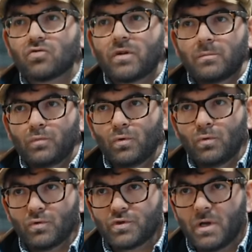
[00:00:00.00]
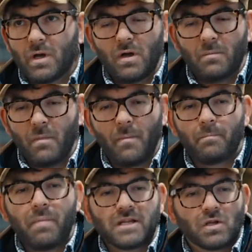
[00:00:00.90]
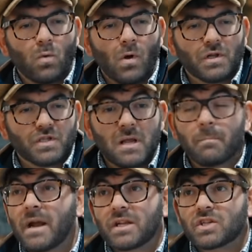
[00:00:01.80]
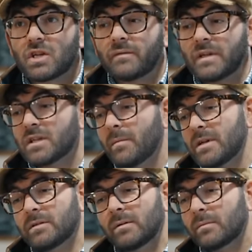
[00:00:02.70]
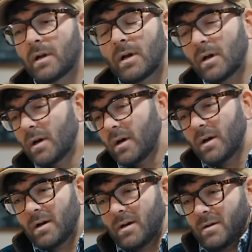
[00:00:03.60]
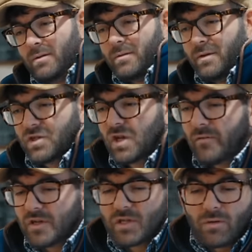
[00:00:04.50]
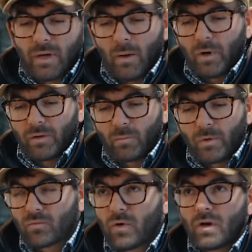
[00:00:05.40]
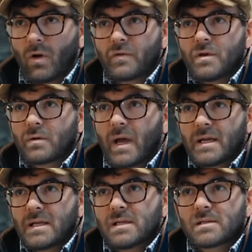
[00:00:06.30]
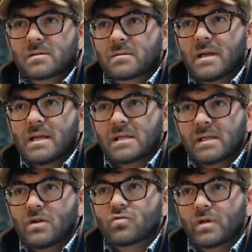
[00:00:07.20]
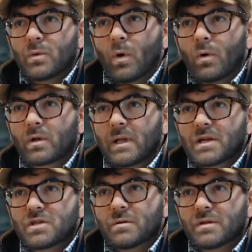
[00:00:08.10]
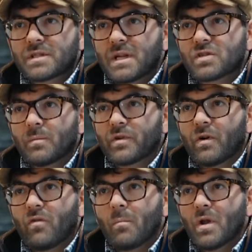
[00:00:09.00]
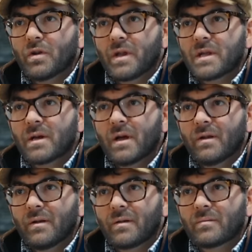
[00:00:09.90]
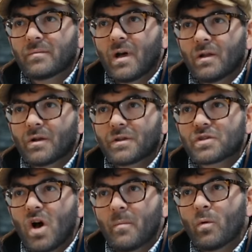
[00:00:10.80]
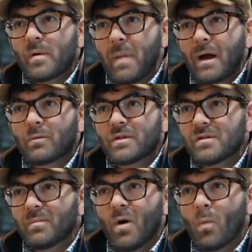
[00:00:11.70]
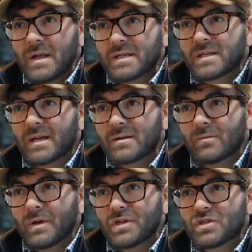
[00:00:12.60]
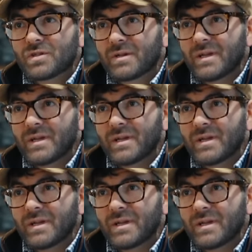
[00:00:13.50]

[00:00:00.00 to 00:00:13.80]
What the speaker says: trigger pulls, better quality, better service. I mean, the service that you get with Krieghoff UK is literally world class. You can send something off on Monday and a lot of the time it'll be back with you by Wednesday, which